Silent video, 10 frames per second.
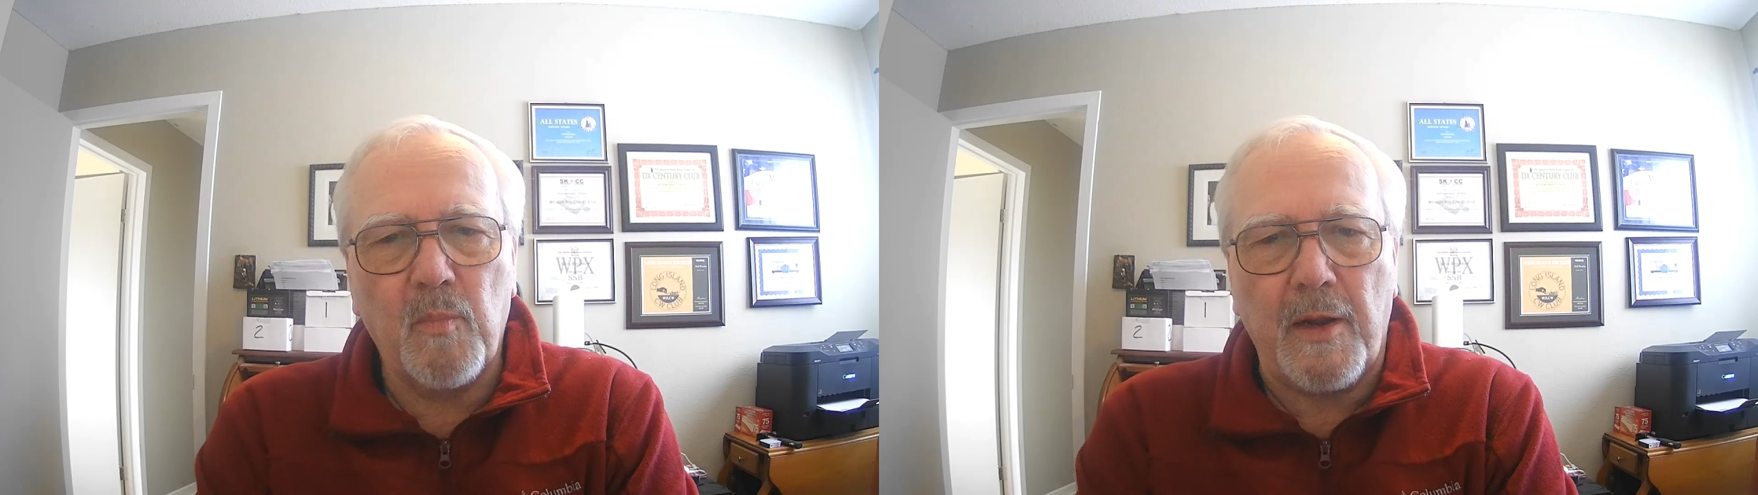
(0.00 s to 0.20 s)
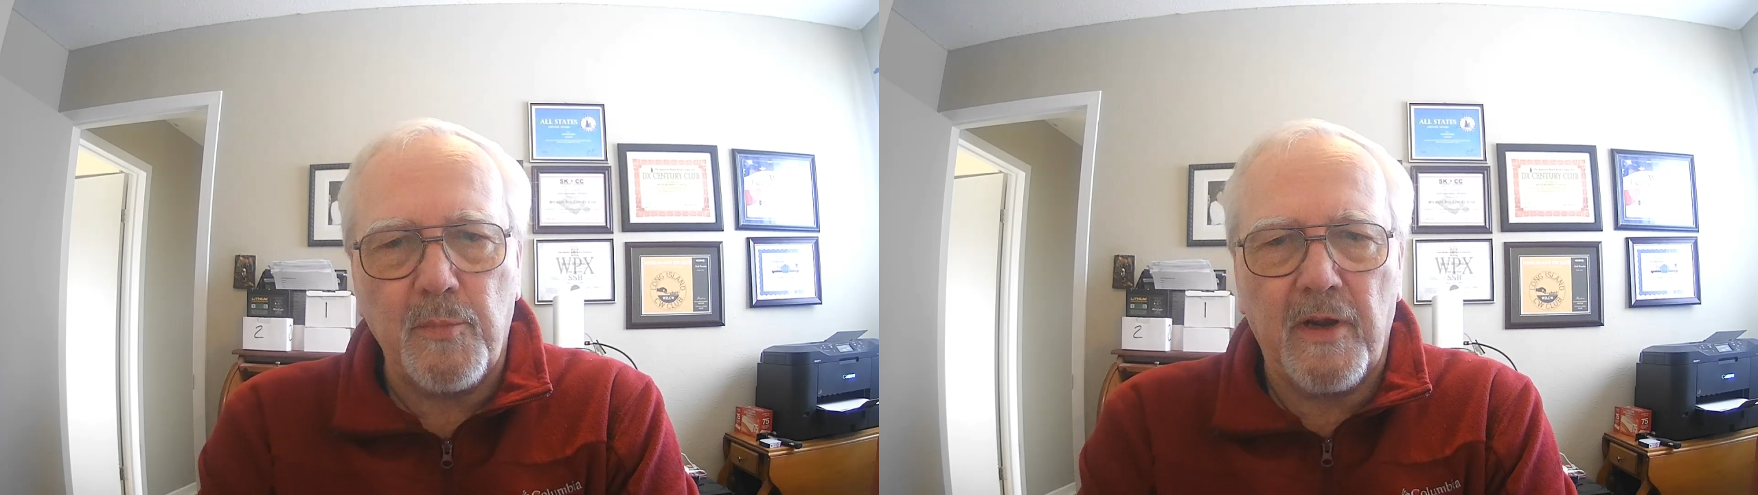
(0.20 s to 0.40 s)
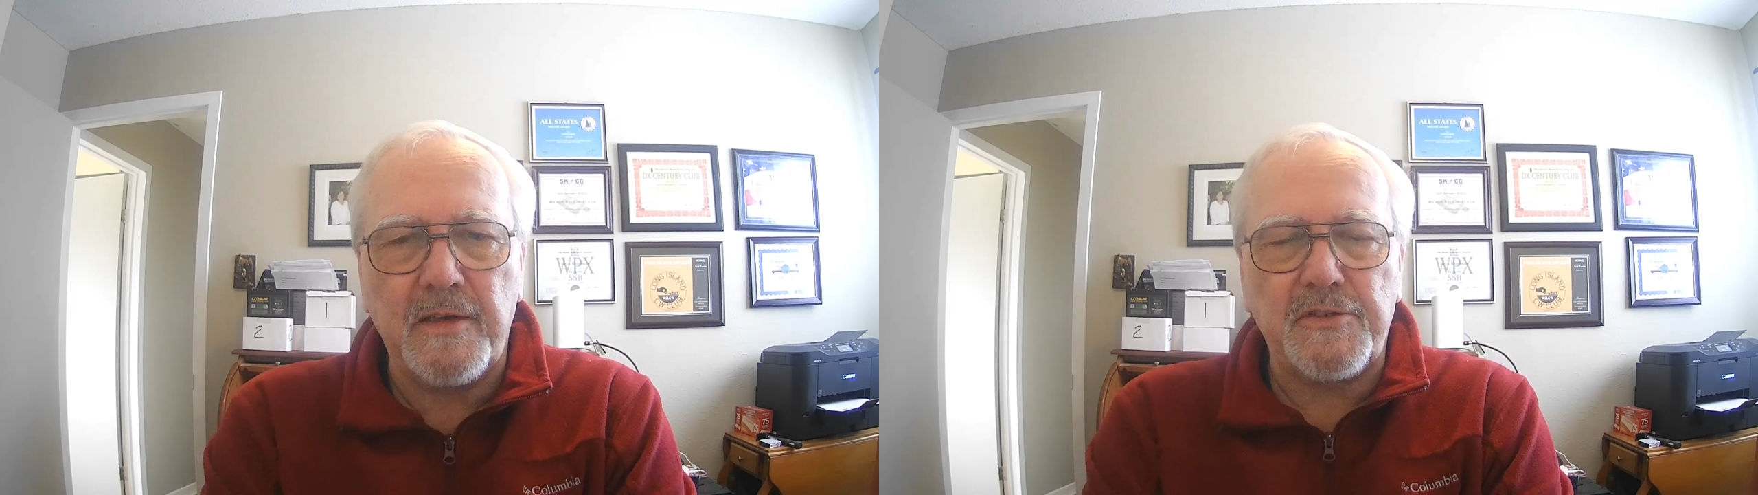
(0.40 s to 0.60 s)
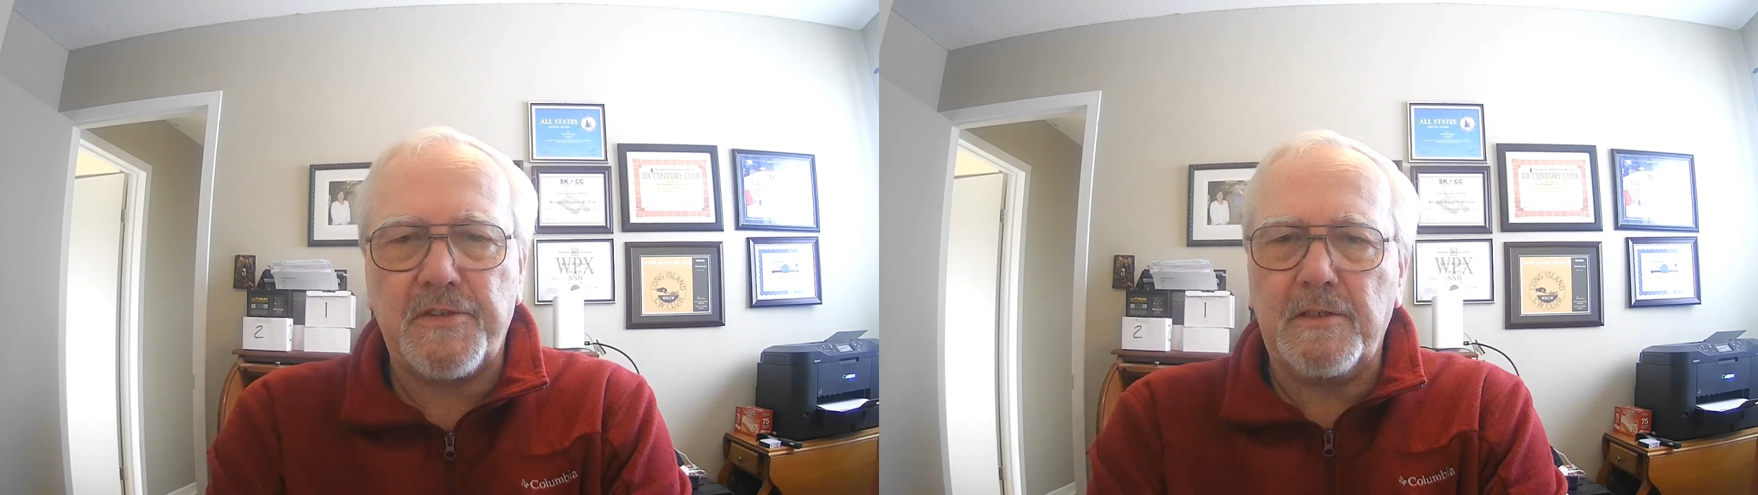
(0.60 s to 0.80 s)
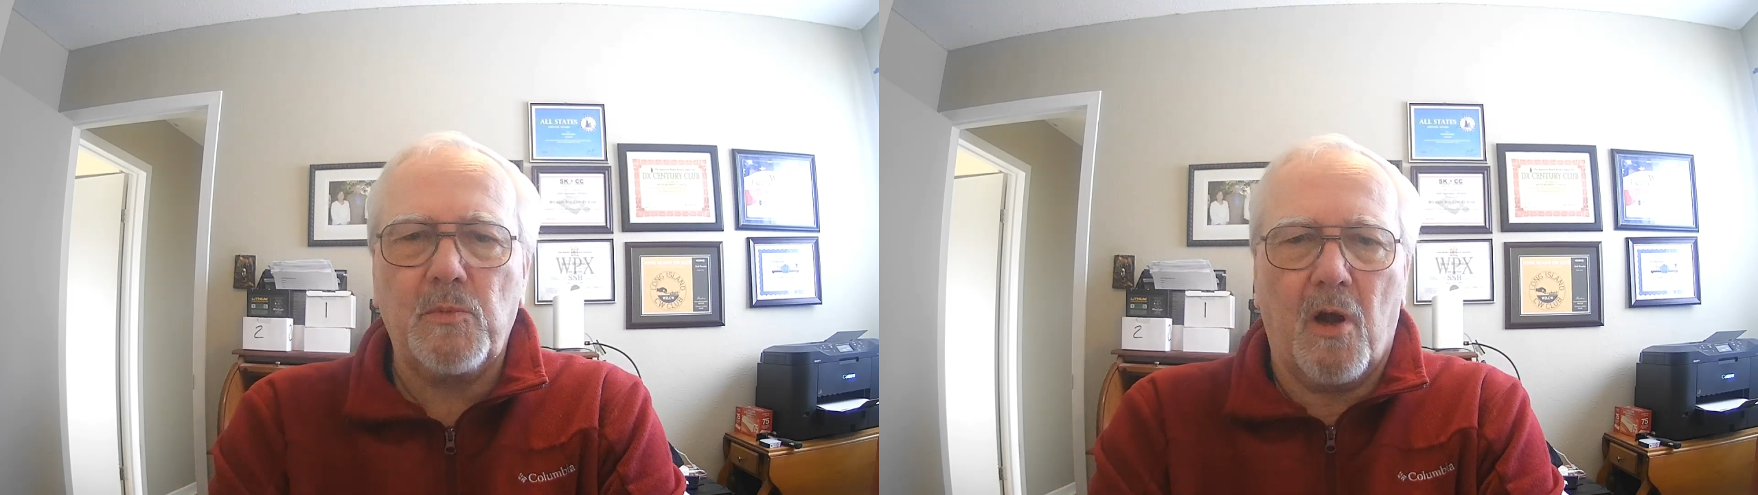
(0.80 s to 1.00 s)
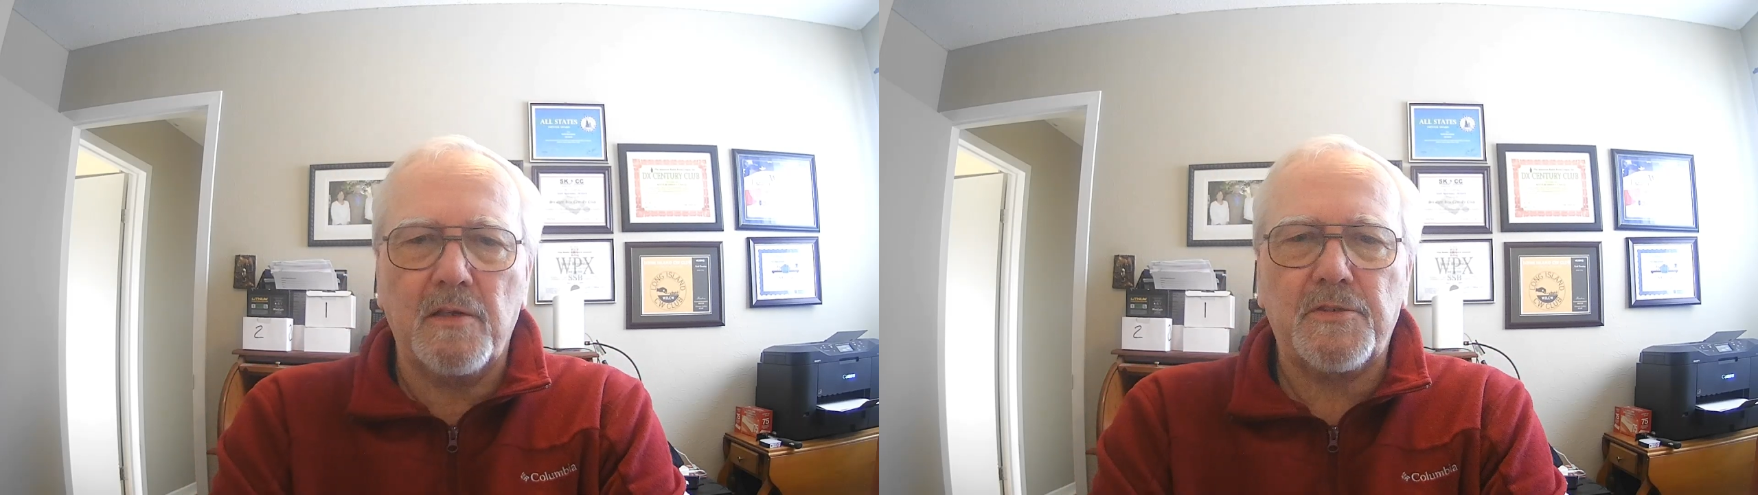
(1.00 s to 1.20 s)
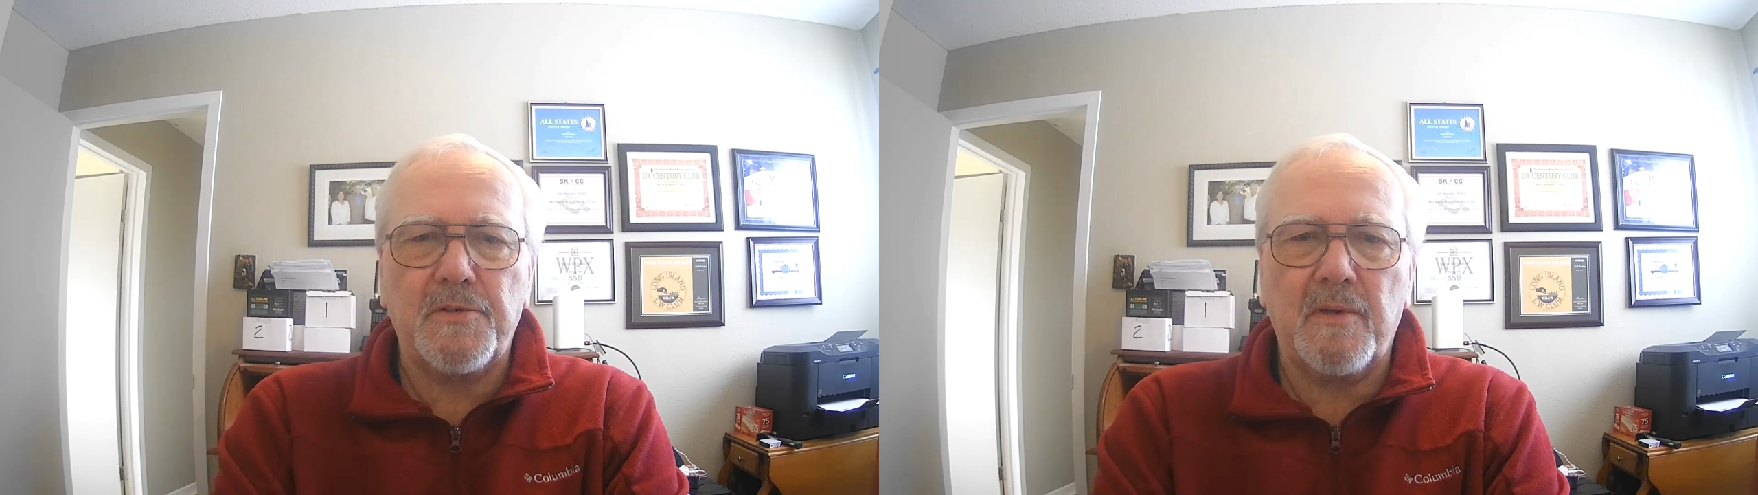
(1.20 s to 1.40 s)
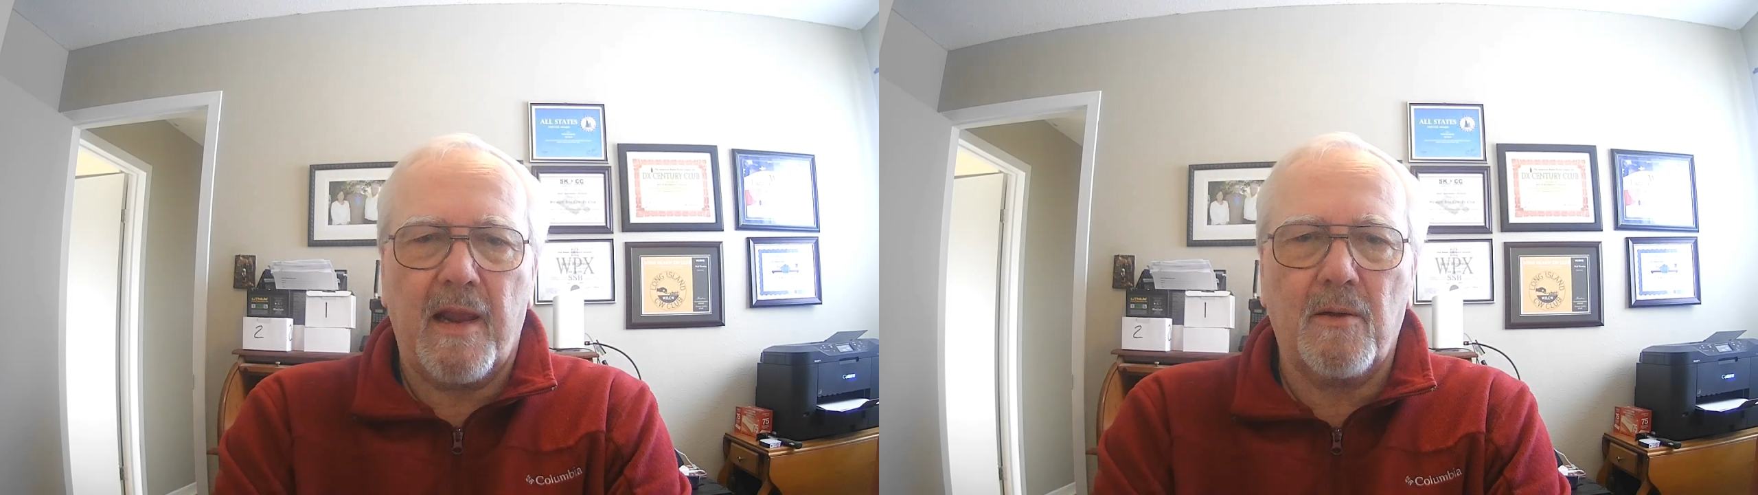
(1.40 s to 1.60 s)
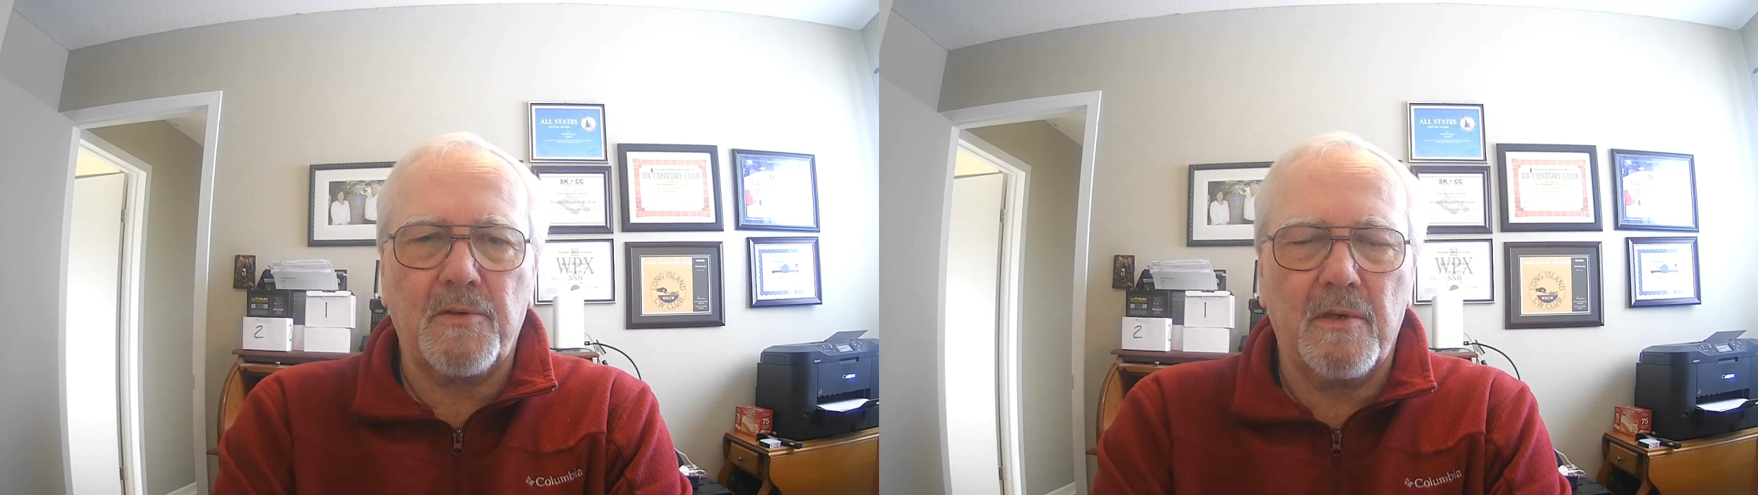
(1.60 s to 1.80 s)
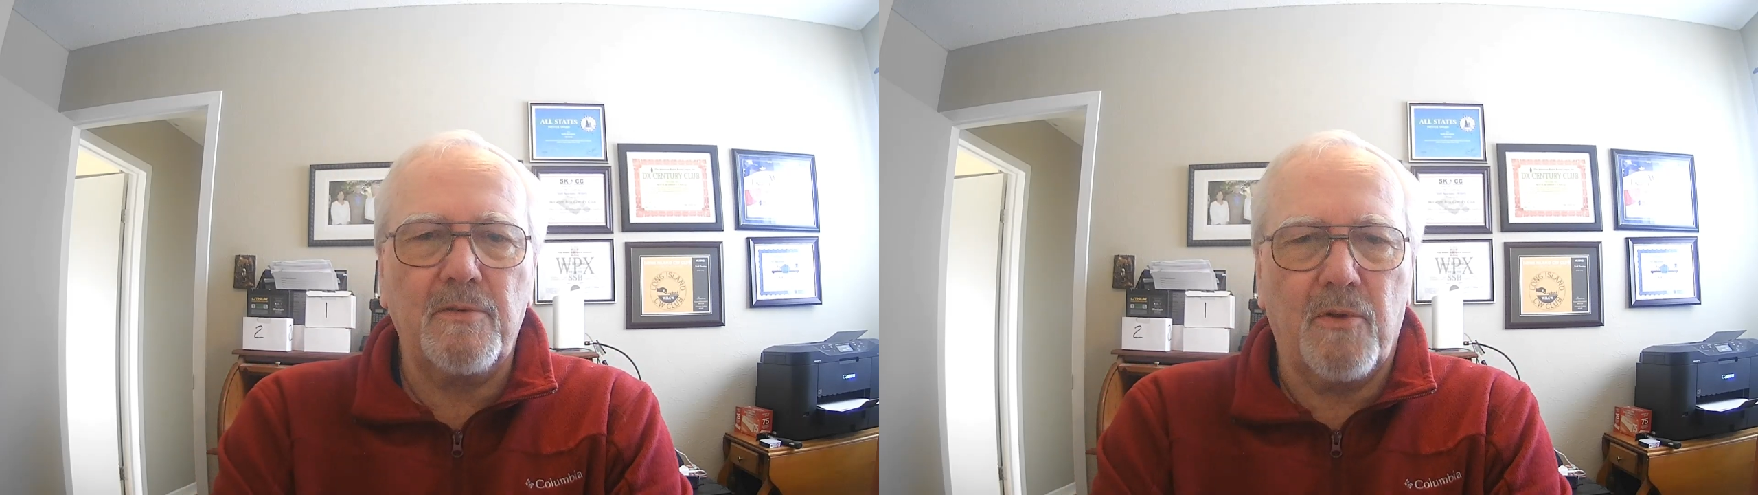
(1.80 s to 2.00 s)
My brain still wants to count